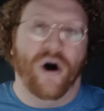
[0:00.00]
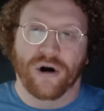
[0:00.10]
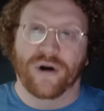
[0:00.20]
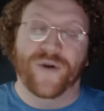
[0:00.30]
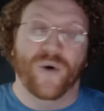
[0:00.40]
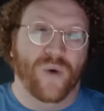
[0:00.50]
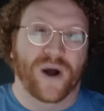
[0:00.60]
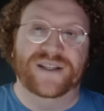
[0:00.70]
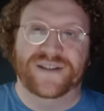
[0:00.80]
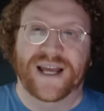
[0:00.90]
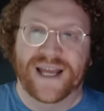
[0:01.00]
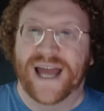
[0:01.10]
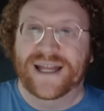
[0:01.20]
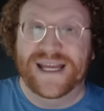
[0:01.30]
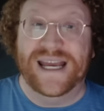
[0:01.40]
are the ones that
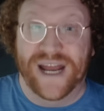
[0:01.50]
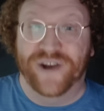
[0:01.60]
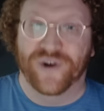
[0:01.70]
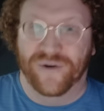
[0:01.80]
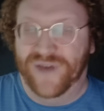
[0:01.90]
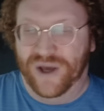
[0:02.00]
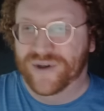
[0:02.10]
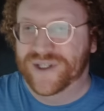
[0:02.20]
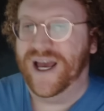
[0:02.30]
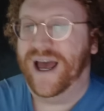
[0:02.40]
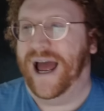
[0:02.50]
get the interviews.